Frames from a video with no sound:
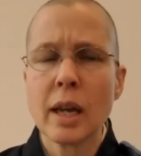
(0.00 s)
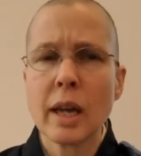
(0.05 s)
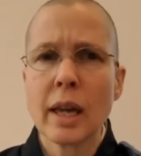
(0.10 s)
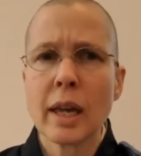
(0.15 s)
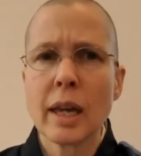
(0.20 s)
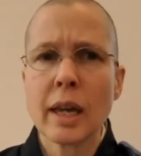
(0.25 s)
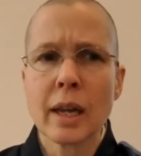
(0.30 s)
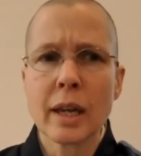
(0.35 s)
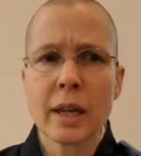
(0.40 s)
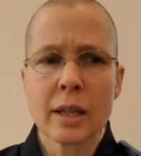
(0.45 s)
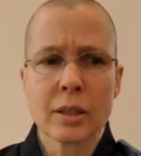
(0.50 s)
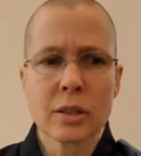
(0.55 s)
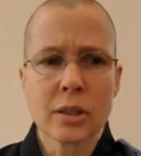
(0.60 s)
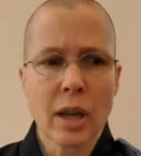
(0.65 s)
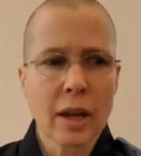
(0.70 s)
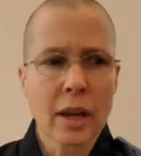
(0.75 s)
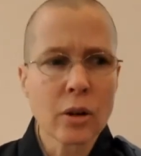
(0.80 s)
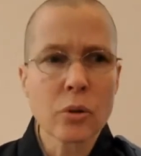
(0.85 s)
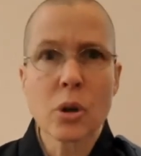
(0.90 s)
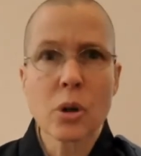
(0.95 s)
and I
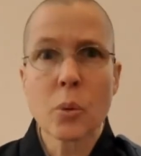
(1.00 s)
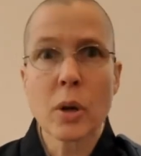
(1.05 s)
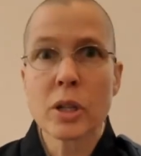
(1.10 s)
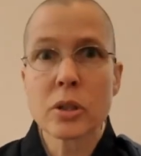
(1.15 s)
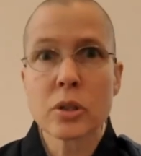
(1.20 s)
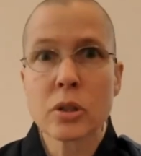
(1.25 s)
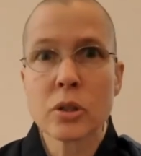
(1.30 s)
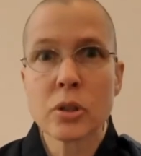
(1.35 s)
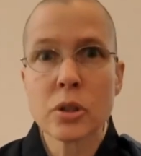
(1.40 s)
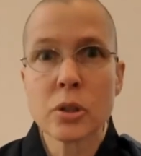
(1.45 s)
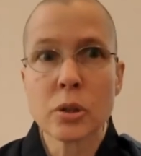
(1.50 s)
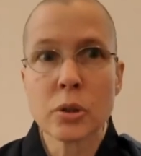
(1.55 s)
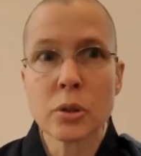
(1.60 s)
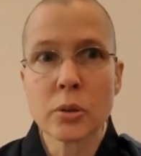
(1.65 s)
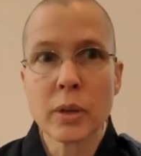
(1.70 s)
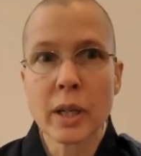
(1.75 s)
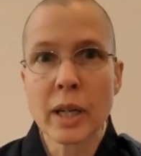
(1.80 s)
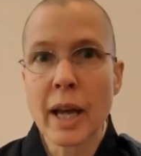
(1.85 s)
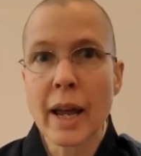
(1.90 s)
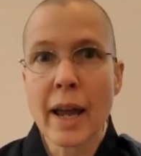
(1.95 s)
don't know what to do,
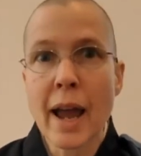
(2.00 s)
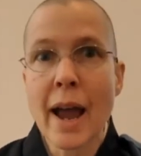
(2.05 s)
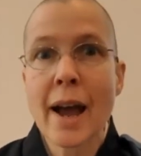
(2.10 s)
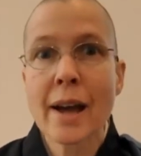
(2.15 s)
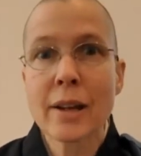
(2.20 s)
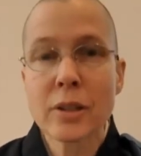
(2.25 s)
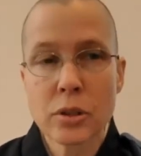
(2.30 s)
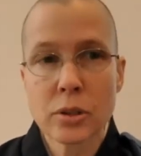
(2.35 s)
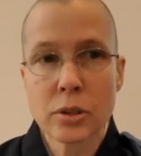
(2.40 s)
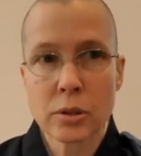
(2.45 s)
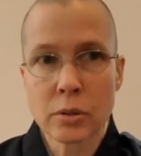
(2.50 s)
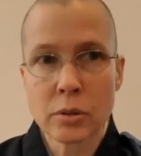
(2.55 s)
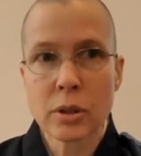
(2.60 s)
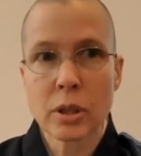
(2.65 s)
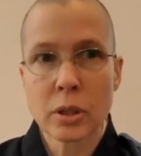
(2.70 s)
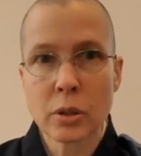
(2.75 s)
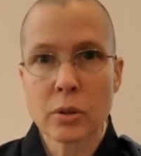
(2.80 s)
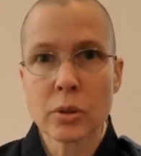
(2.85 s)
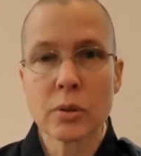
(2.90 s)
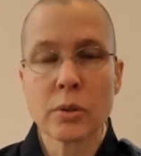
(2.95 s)
and I asked you, you
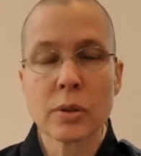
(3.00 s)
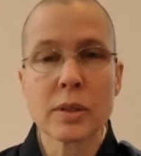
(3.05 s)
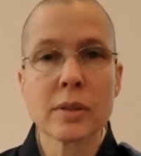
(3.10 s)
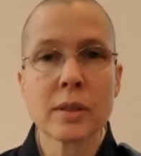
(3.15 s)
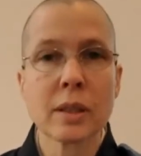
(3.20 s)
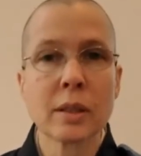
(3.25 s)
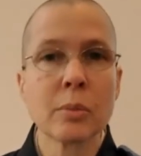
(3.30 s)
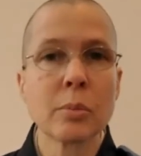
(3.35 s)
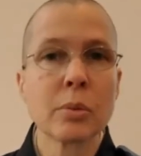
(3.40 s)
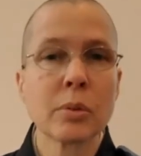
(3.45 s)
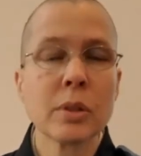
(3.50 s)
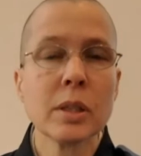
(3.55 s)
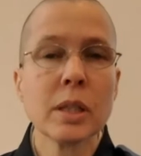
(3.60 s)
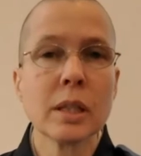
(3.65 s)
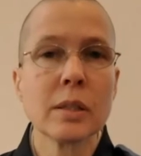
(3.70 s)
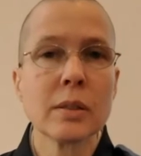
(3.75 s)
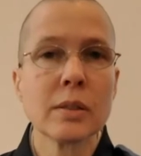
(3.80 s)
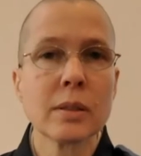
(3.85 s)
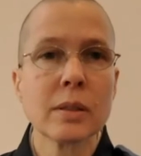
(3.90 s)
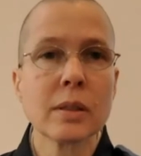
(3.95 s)
know, you're a Zen
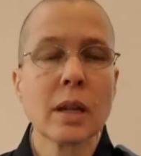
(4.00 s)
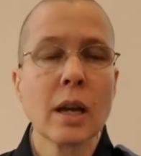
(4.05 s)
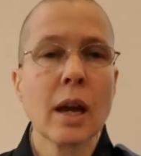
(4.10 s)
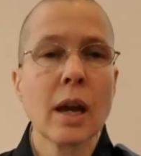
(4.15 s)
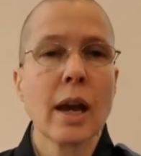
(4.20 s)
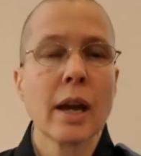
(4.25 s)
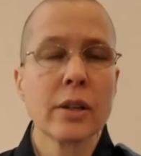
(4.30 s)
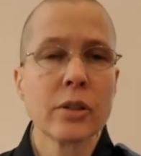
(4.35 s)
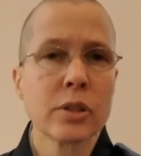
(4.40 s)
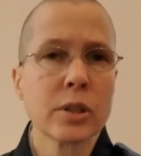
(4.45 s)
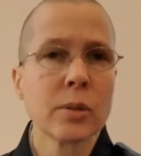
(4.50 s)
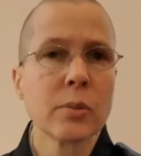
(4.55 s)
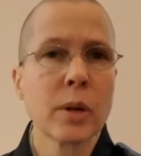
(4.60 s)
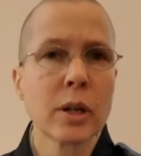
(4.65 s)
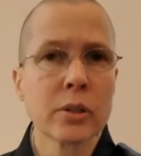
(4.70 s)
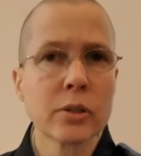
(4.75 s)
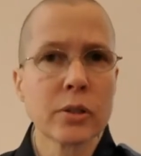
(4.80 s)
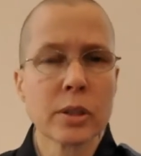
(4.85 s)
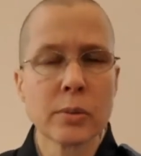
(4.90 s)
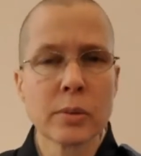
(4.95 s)
priest." And she
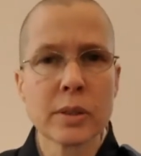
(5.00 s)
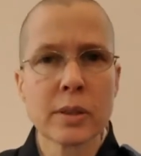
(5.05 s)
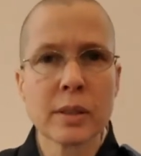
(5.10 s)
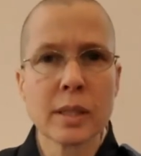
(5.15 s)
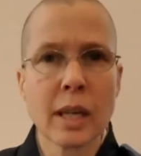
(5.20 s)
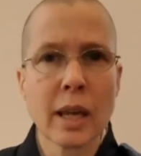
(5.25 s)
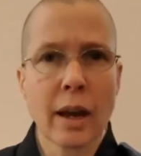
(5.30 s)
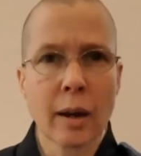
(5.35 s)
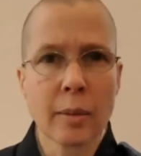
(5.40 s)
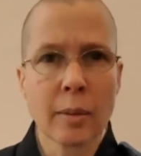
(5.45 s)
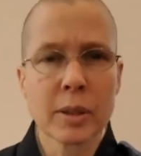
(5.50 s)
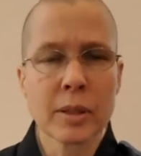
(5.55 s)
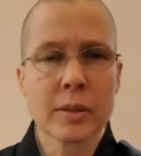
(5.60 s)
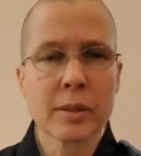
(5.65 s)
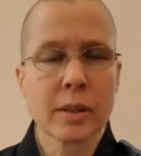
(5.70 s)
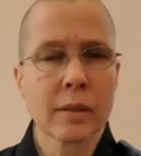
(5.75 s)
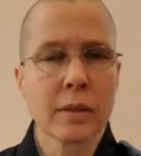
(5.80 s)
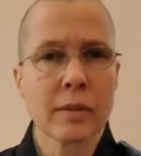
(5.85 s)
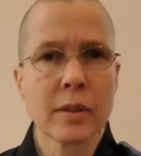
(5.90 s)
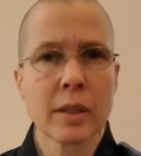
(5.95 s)
was the abbess
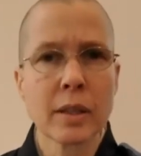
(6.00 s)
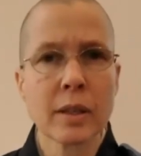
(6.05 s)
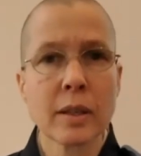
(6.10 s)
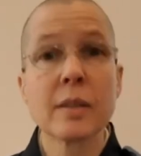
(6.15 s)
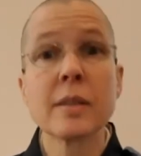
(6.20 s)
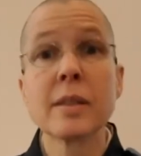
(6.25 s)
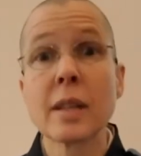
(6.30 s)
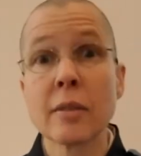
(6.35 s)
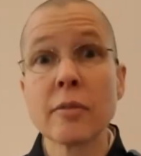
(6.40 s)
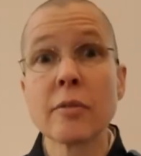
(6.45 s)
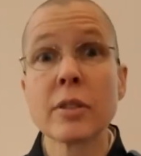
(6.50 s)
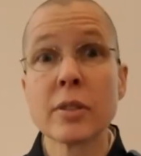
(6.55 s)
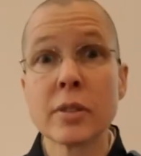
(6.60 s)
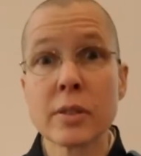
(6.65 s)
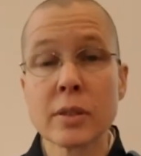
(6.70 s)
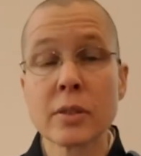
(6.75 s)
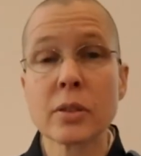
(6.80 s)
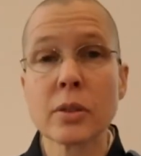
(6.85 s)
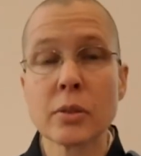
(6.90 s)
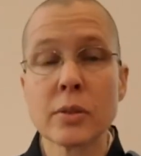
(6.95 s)
of the San
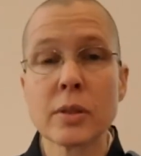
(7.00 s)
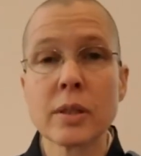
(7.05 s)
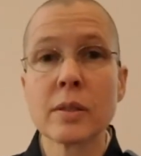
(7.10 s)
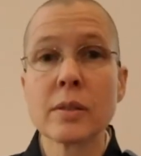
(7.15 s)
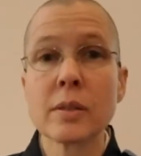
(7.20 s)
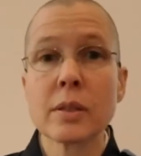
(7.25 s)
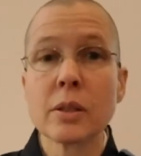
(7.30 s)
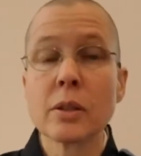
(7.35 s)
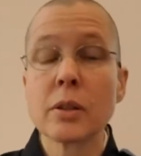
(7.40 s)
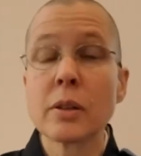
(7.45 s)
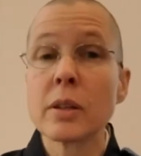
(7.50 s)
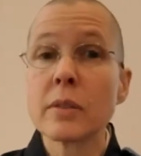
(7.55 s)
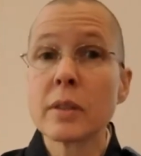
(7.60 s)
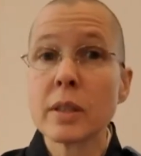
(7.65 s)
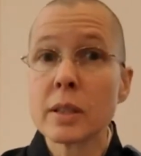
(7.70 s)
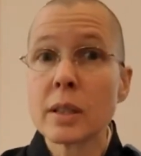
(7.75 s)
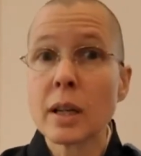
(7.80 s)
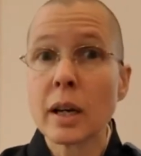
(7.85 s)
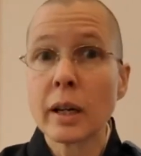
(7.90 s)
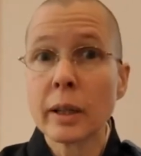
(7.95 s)
Francisco Zen Center at the
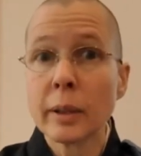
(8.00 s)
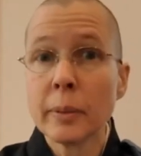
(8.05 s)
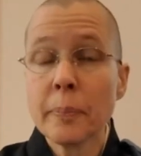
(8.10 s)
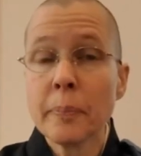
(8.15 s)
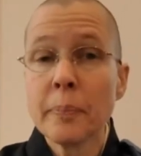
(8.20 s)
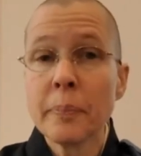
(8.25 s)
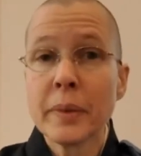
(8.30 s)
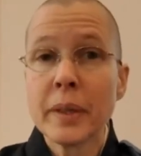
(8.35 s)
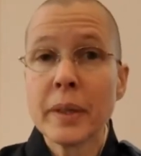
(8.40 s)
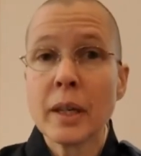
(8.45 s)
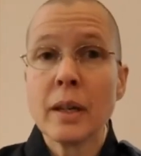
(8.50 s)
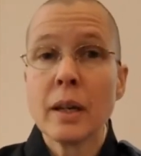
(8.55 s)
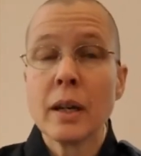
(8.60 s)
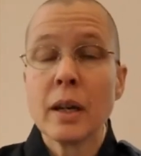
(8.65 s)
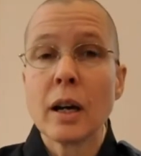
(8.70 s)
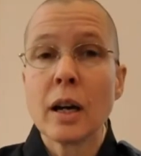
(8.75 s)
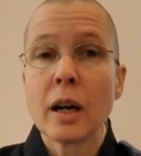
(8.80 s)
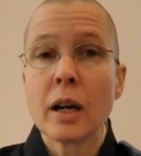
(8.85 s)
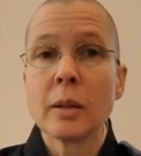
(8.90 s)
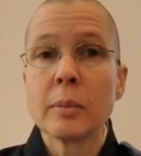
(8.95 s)
time.
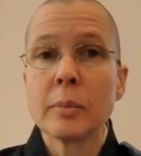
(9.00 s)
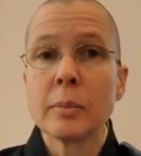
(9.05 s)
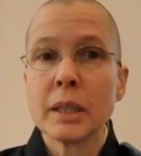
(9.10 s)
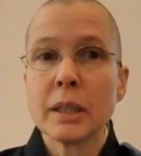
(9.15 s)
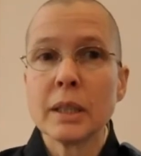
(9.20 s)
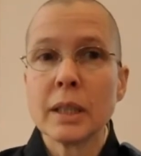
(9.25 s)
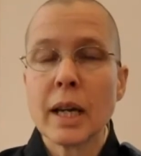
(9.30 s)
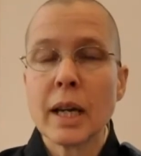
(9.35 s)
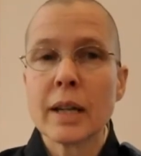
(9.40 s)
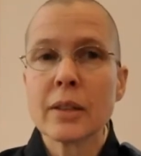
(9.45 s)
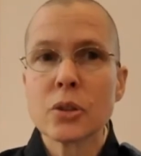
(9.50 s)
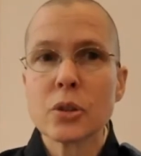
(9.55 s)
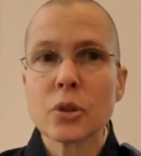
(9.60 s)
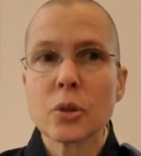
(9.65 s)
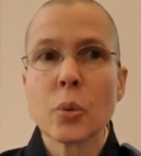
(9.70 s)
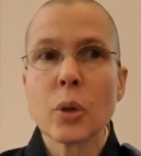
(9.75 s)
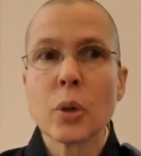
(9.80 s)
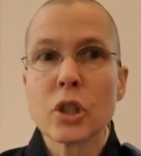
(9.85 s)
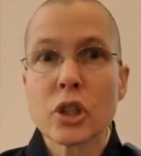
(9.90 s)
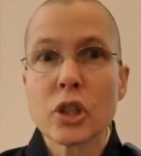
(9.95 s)
He asked her,
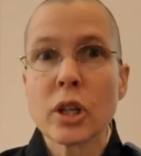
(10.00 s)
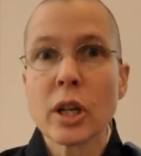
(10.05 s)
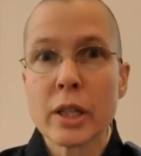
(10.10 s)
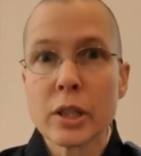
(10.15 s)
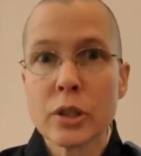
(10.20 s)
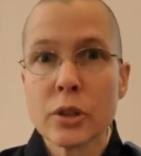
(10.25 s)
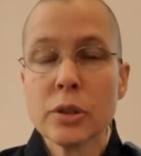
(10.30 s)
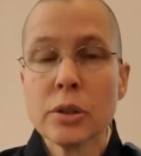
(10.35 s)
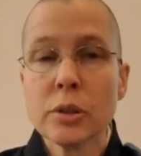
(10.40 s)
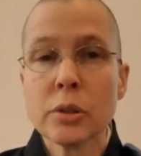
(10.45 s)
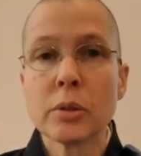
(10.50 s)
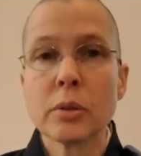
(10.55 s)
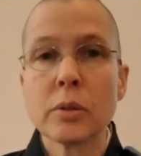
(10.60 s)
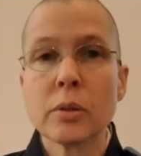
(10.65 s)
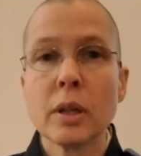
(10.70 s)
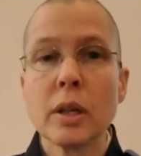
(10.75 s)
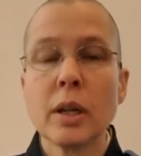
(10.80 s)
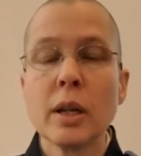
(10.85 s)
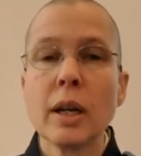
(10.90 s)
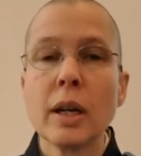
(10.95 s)
"What should I do?"
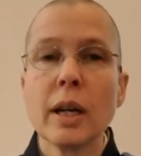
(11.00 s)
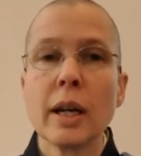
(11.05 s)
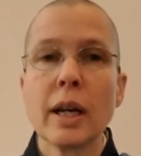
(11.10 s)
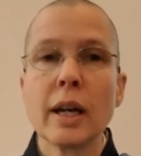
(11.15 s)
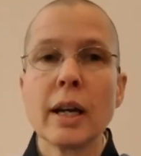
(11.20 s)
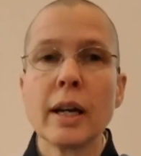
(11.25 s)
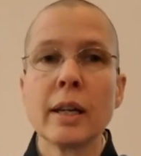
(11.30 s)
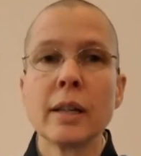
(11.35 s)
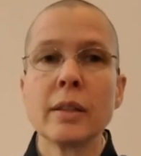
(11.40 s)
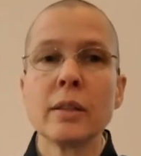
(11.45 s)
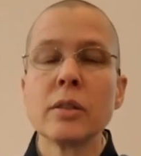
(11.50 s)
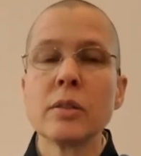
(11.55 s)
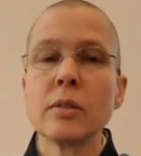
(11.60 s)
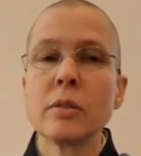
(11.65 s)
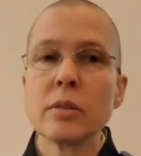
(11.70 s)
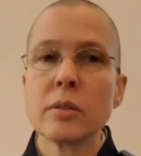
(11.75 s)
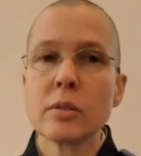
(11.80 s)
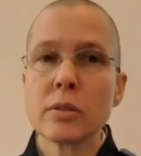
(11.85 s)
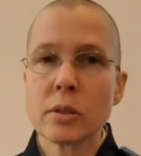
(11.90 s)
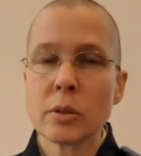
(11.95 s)
And
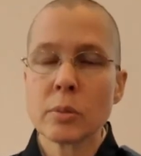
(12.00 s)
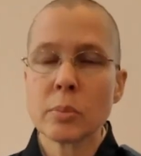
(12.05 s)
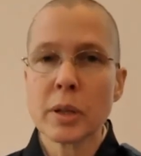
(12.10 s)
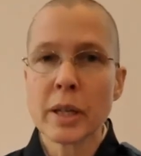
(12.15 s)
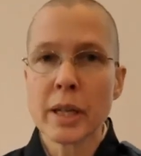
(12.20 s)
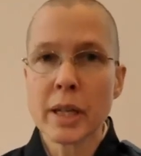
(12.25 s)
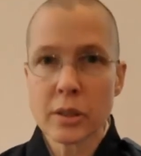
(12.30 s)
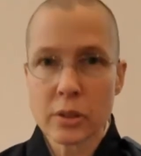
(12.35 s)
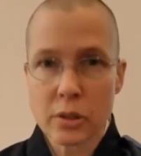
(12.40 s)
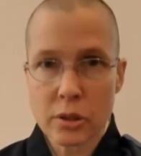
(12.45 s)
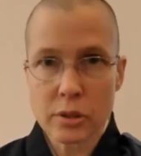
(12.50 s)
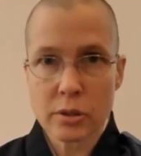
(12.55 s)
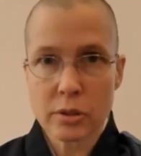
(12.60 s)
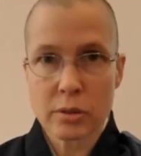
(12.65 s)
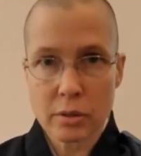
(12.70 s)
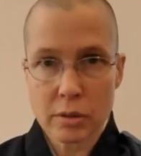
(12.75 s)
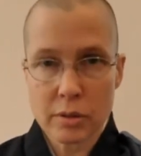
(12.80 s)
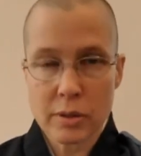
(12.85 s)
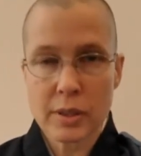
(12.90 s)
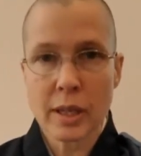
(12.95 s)
so Blanche
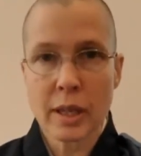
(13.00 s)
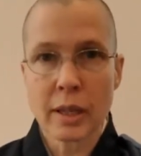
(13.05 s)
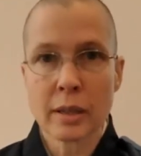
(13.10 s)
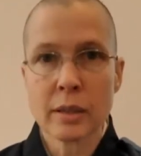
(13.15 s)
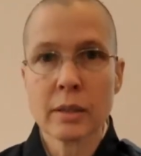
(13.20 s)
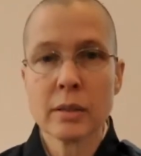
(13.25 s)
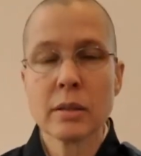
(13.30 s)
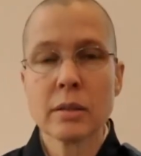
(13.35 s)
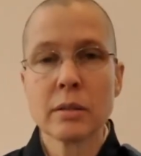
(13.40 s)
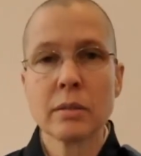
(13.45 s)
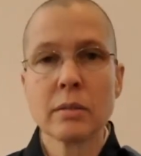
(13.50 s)
said,